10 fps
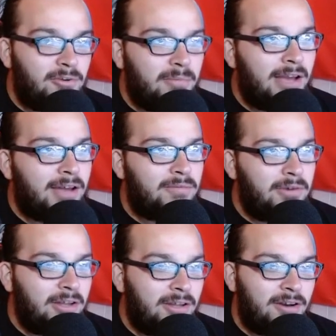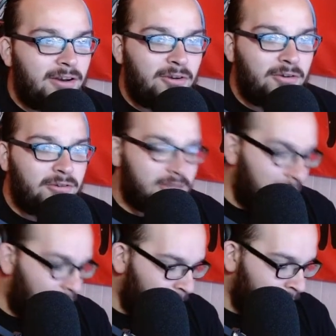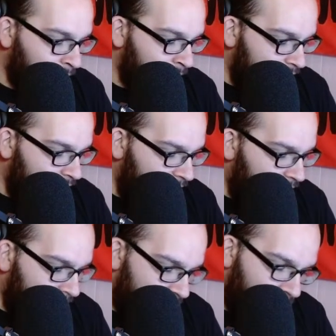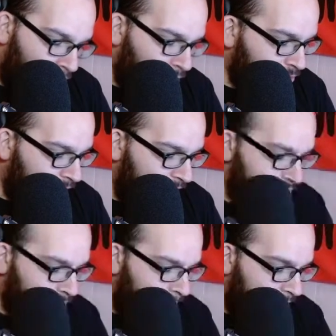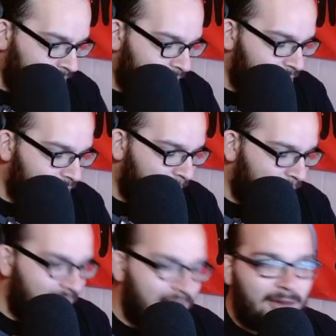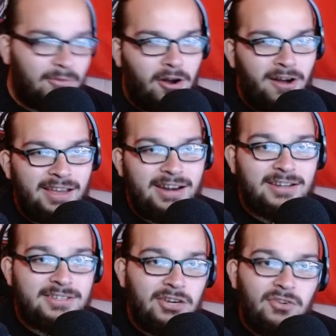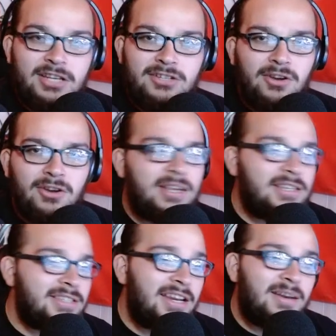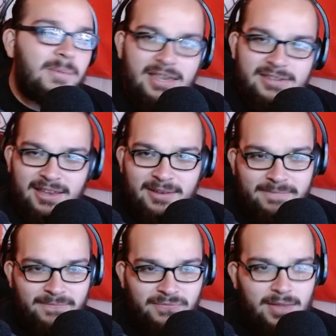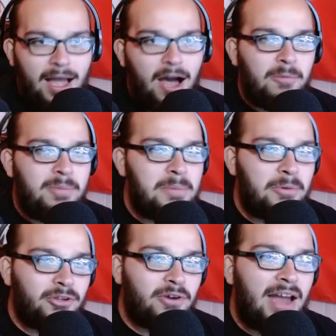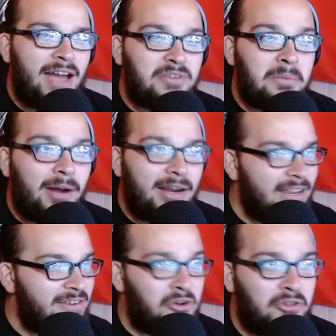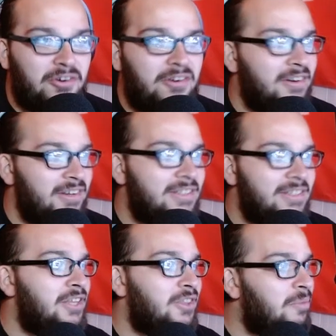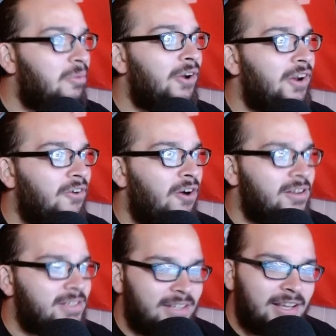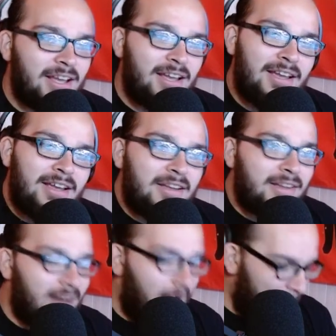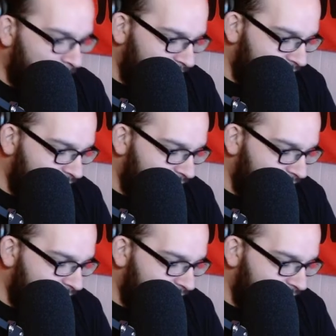man? What are you gonna do? So, yeah, altercation backstage at Monday Night Raw, and on a serious note, isn't it amazing how people don't have to bite each other to get their point across? No, but these